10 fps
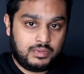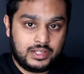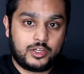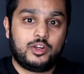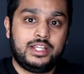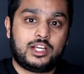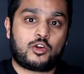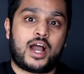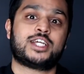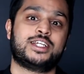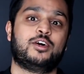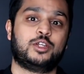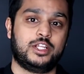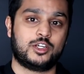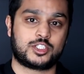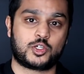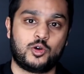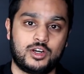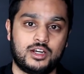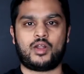literally crash down to the Earth's
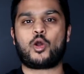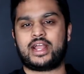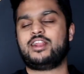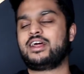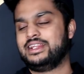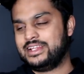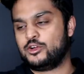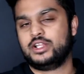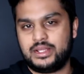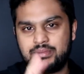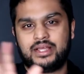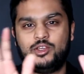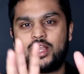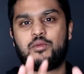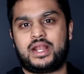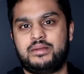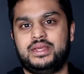core. Okay, not literally, but you get what I